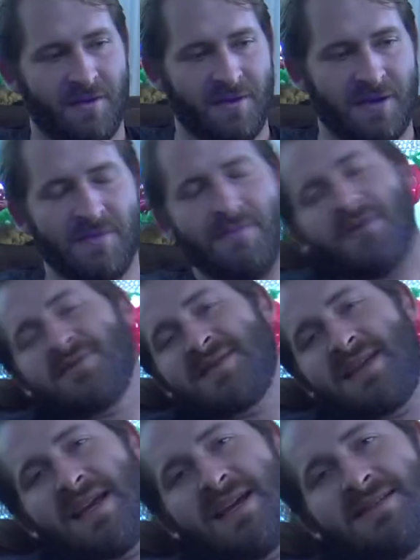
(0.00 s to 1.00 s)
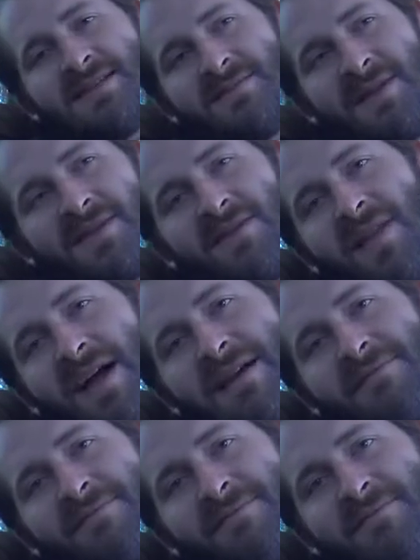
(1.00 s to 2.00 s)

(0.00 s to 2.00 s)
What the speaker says: You know, most kids spend their life,